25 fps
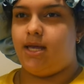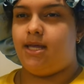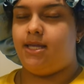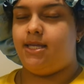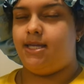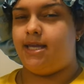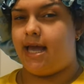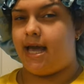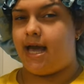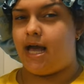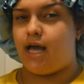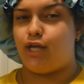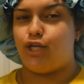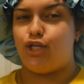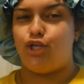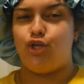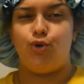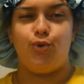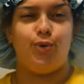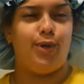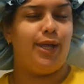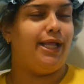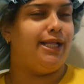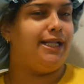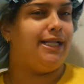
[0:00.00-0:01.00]
yeah, you
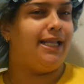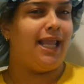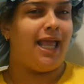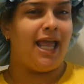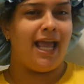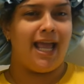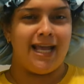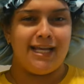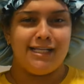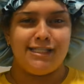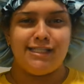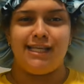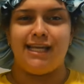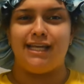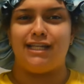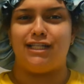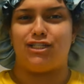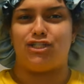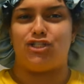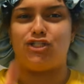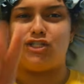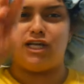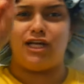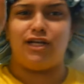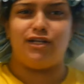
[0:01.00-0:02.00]
can like take the
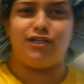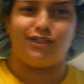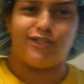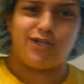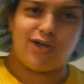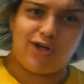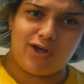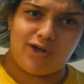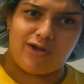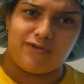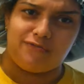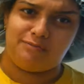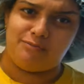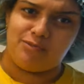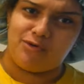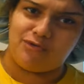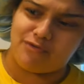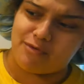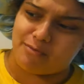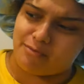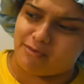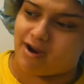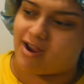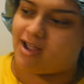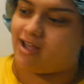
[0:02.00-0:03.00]
shells off, move
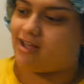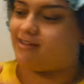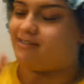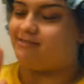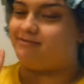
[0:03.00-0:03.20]
them around.